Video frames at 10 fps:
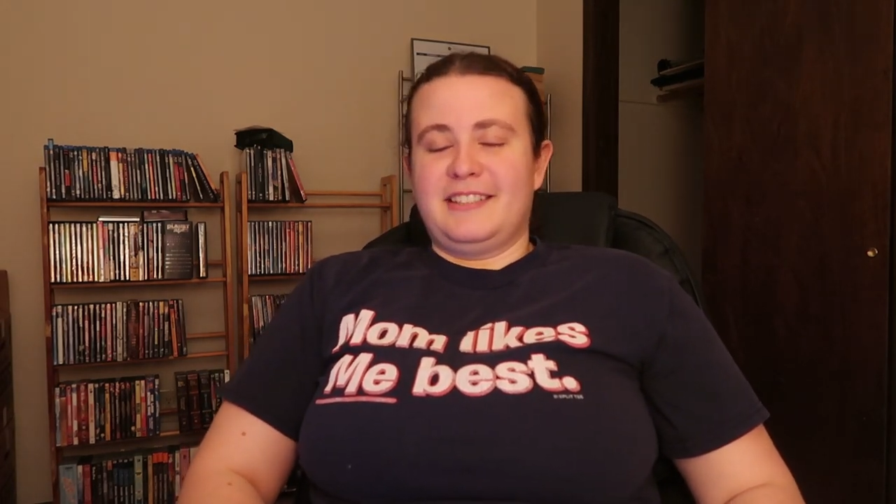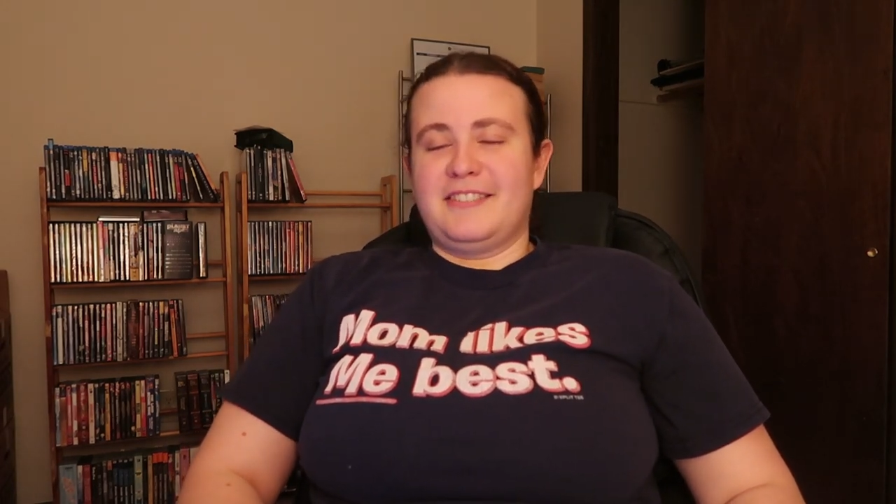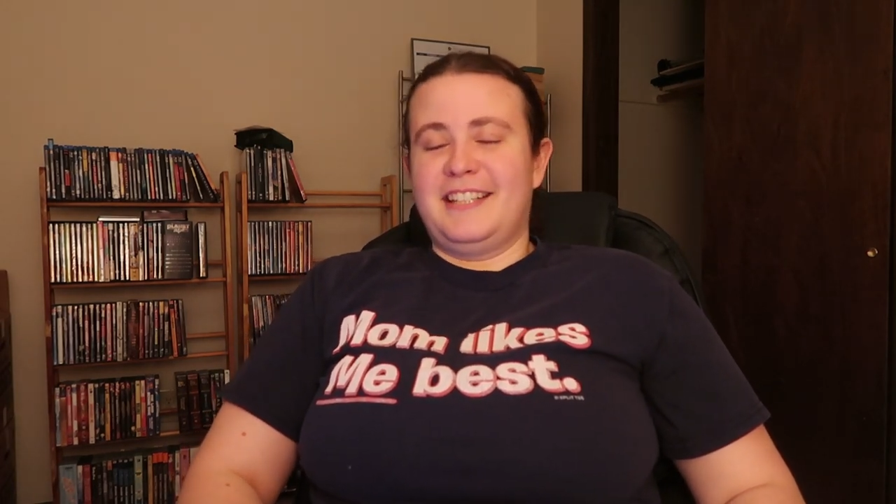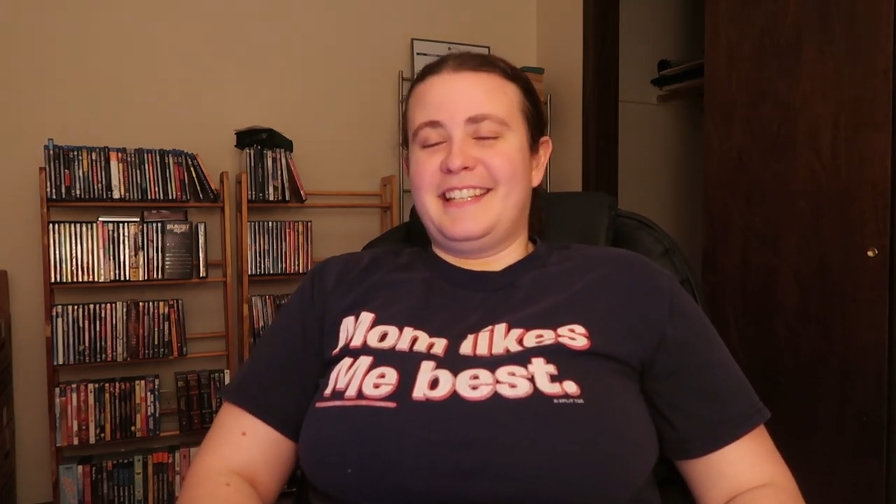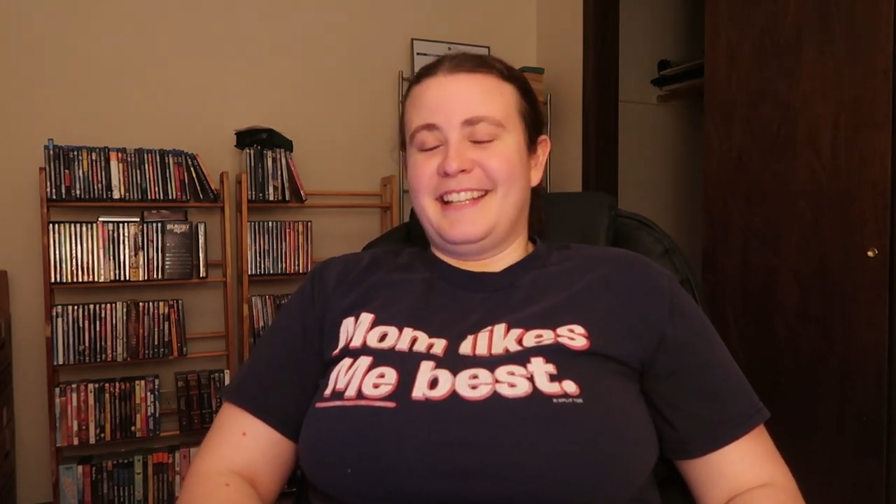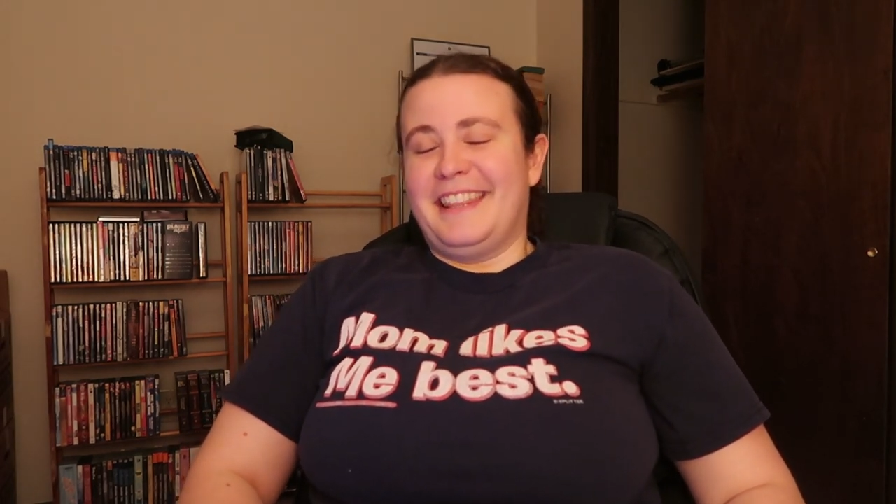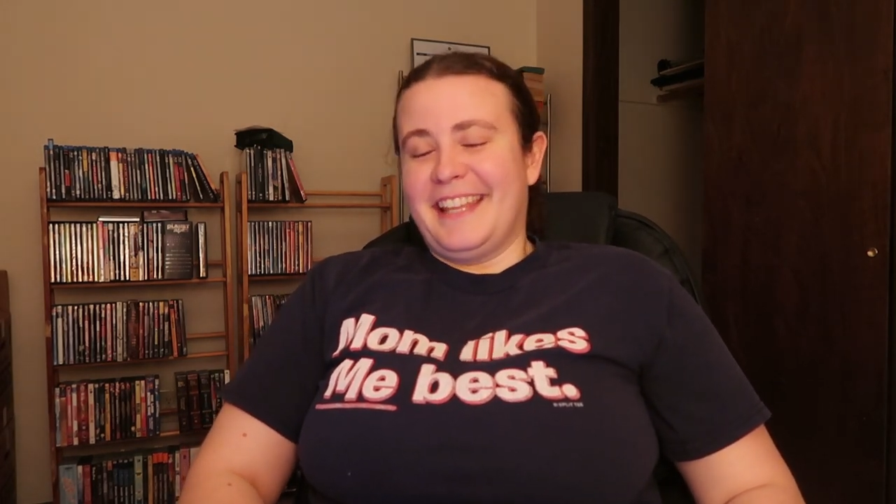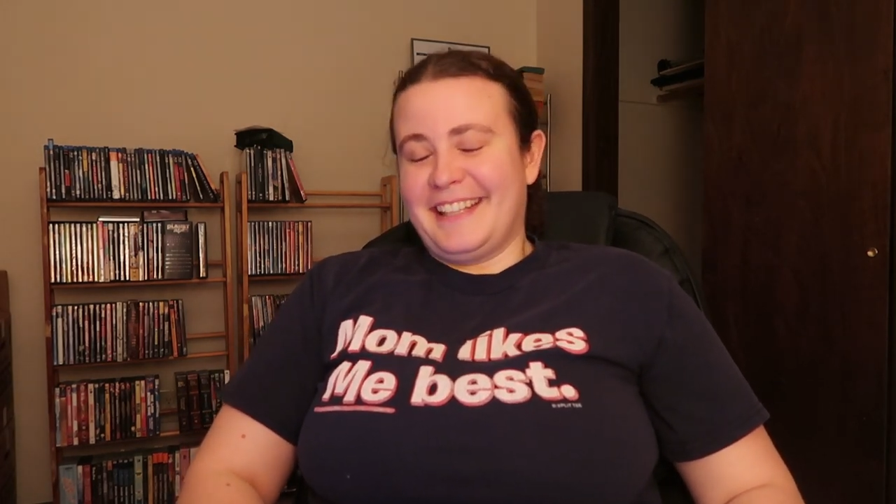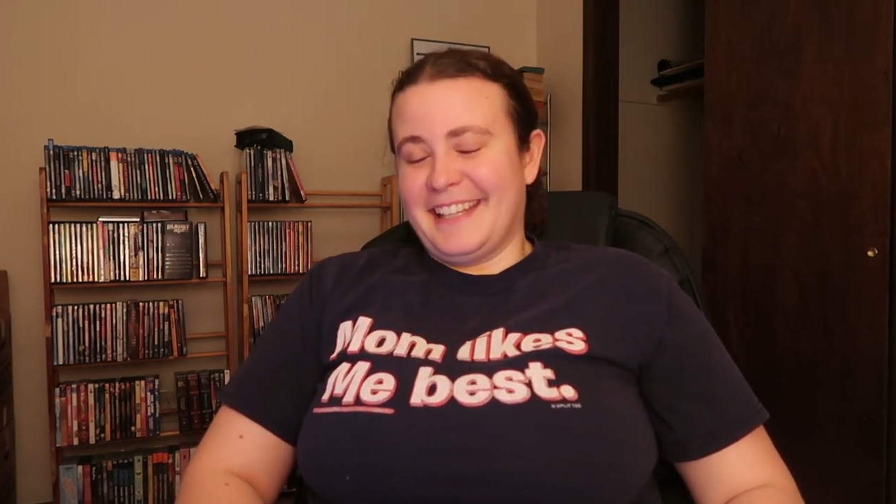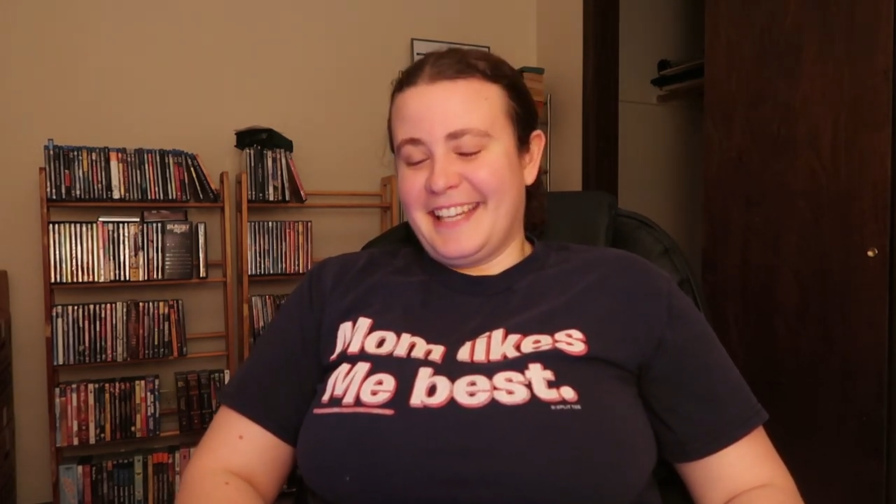interesting
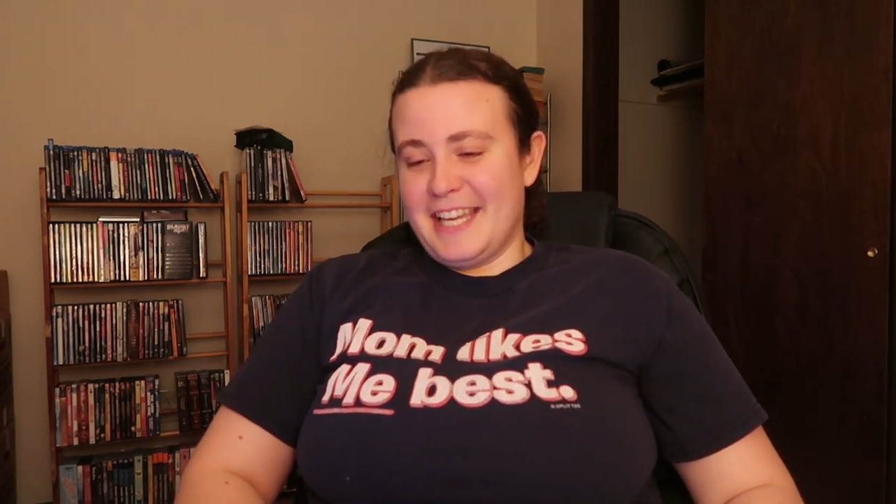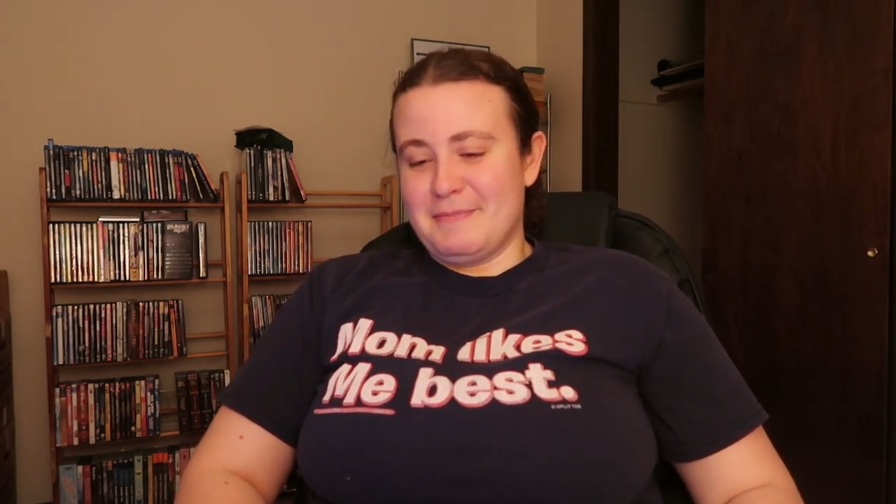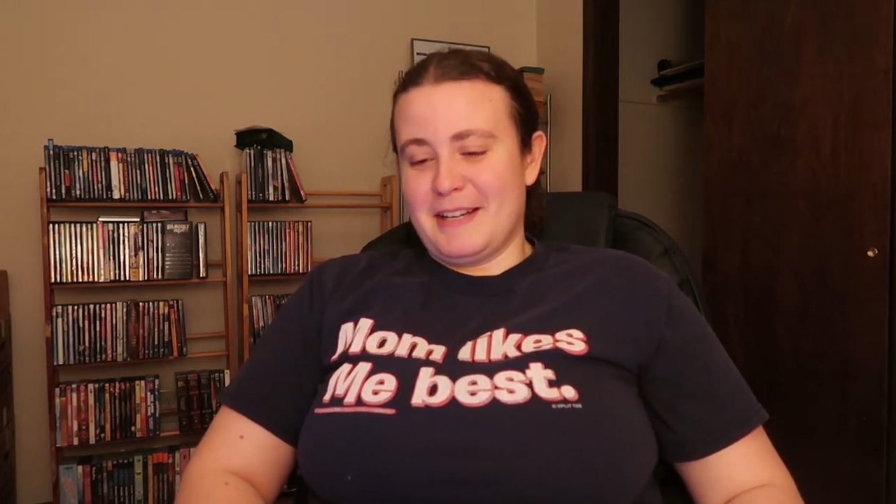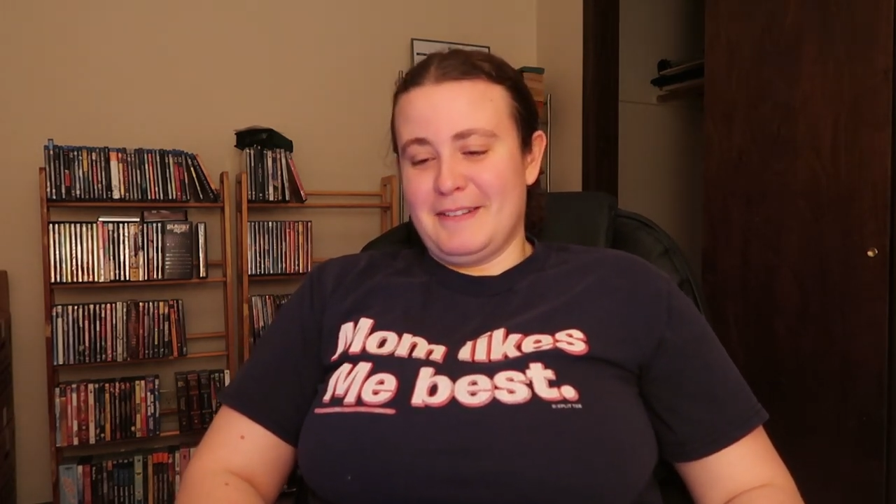thing that came